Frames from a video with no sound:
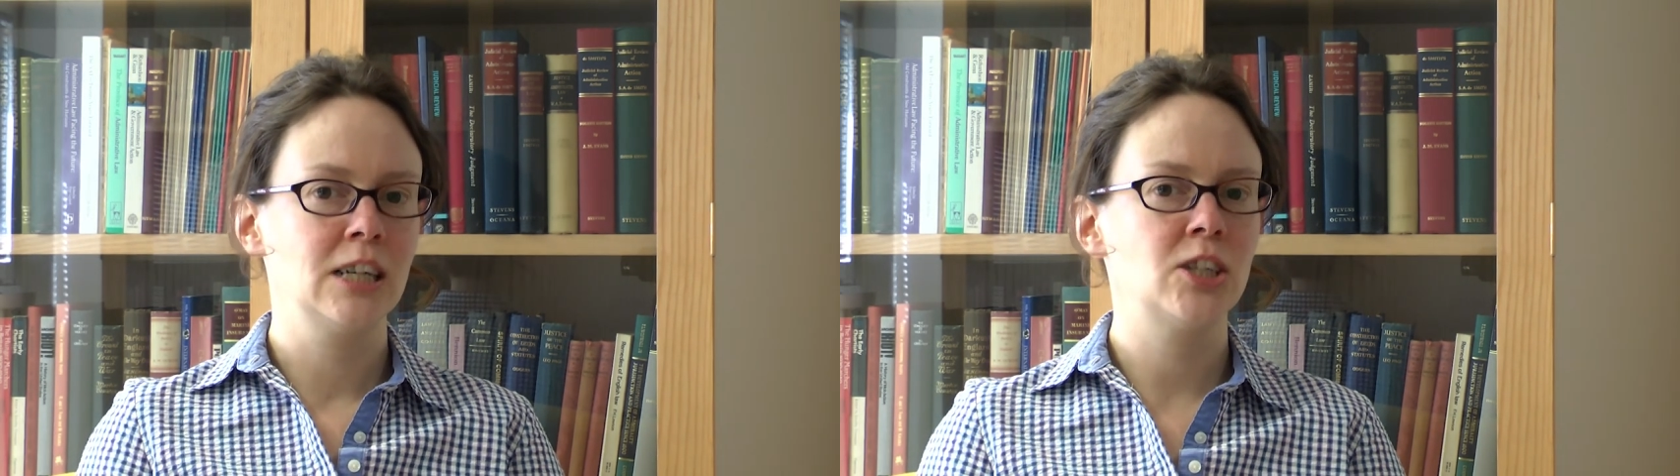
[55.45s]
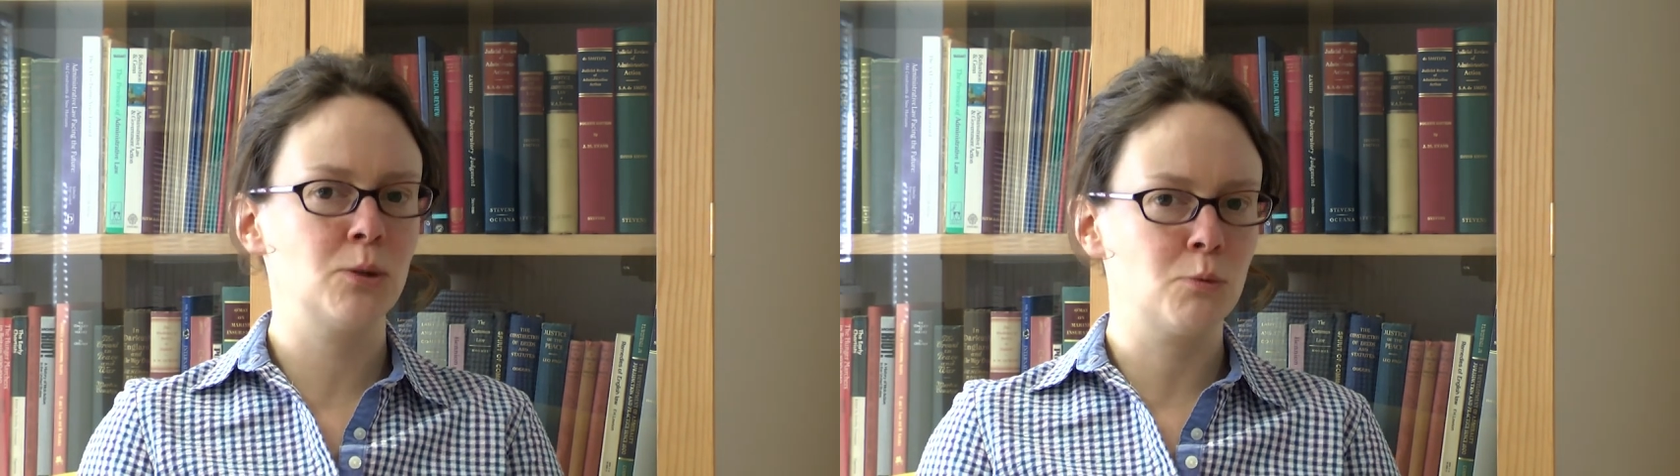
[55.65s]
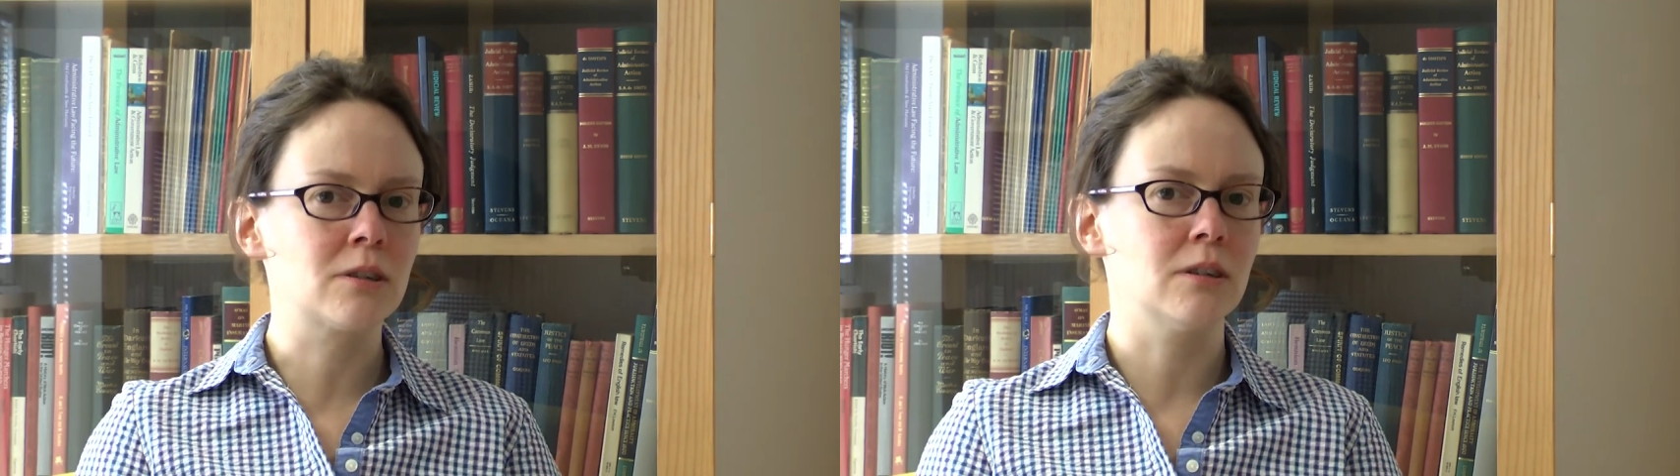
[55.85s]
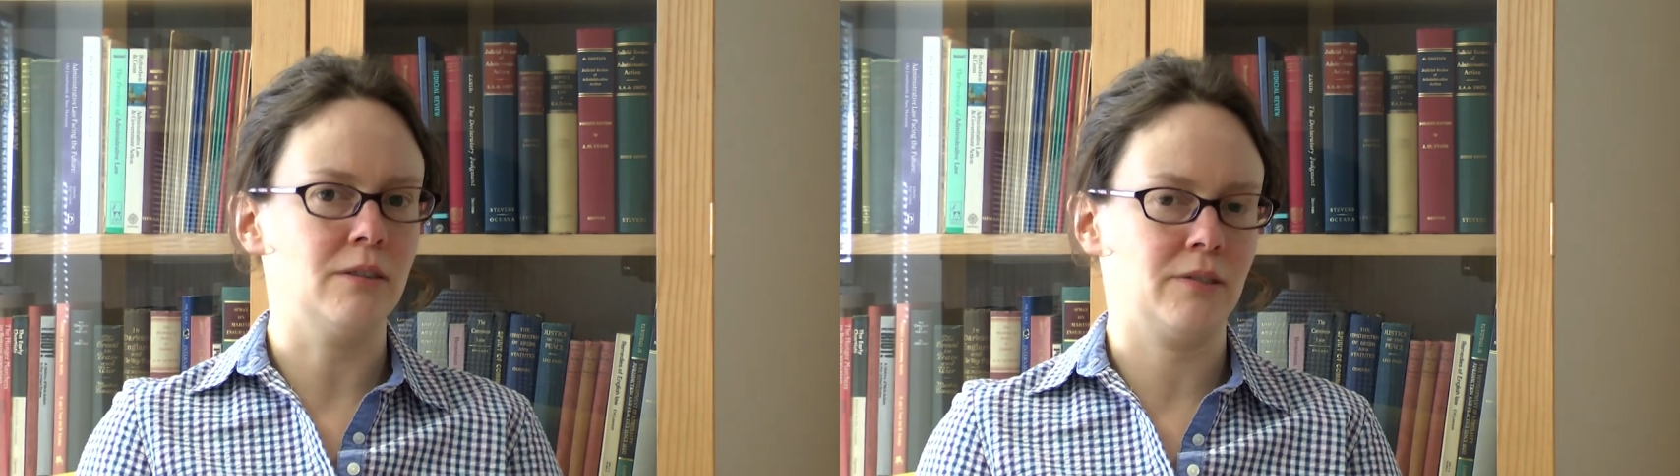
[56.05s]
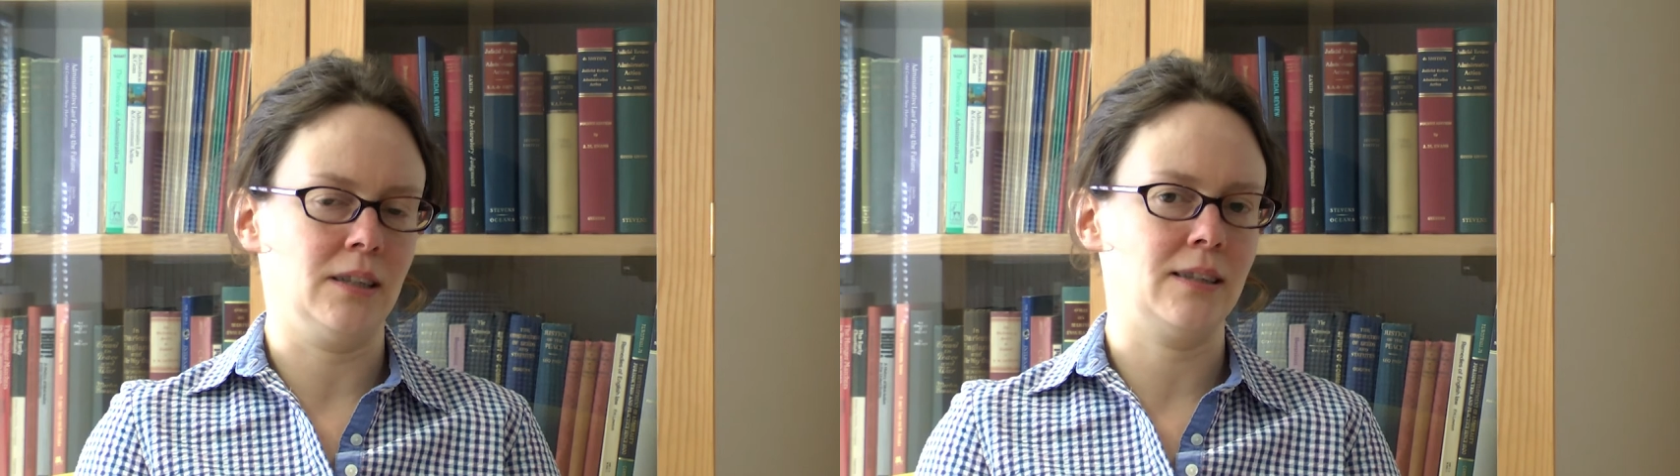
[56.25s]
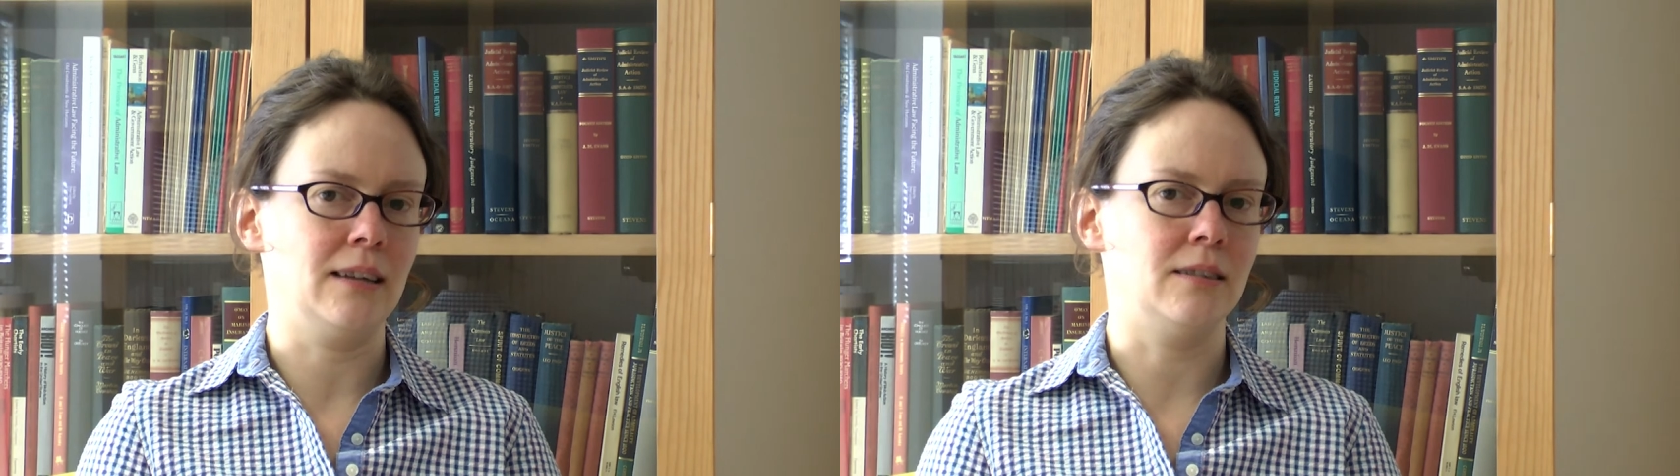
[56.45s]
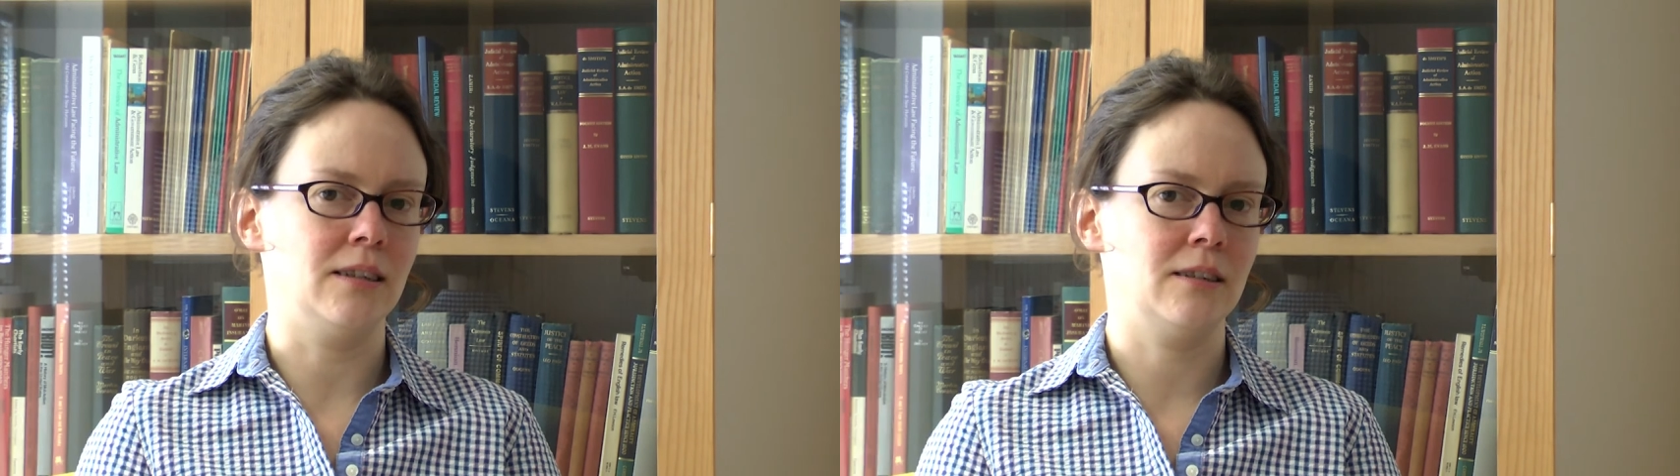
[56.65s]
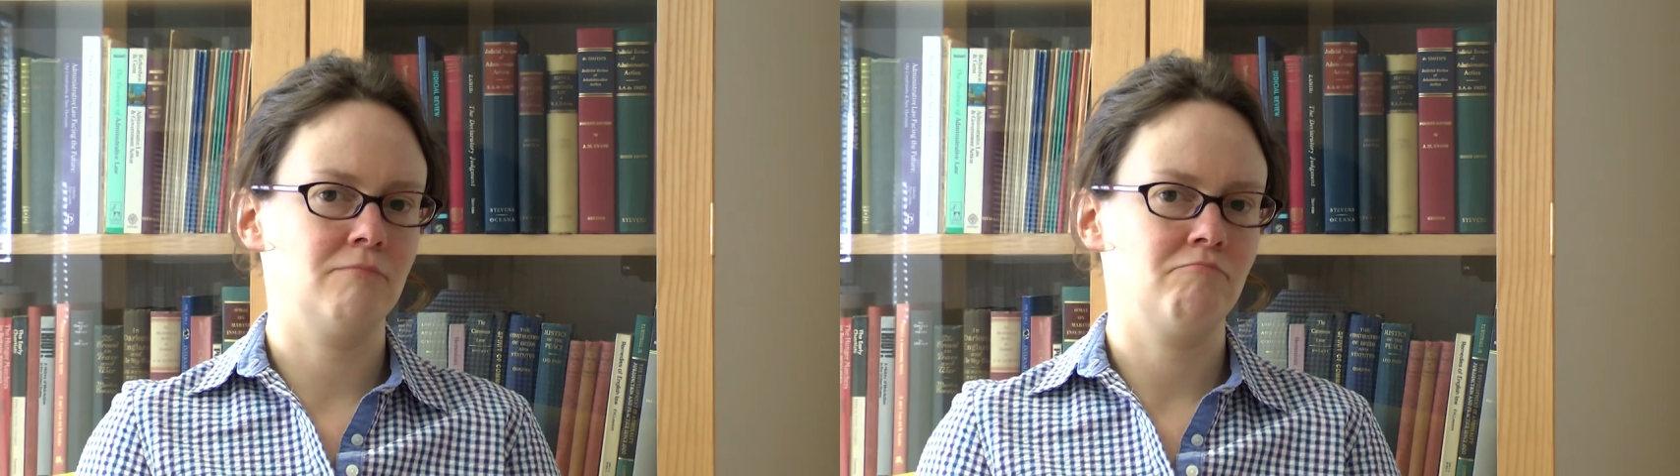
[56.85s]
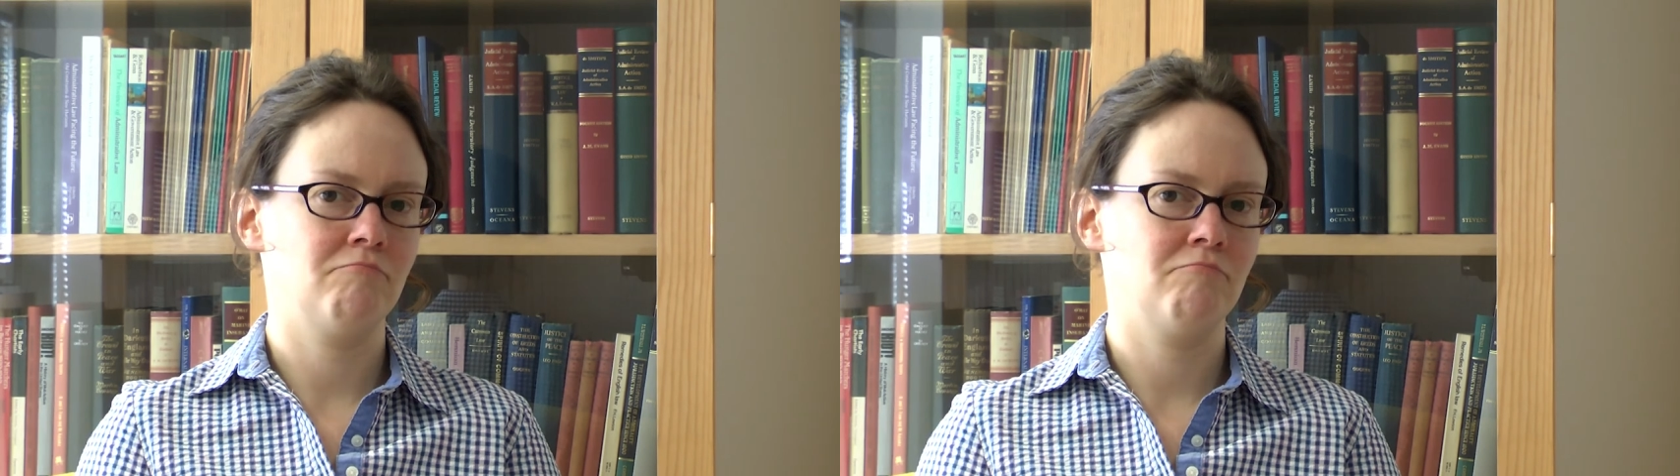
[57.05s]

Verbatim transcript: she wouldn't have consented.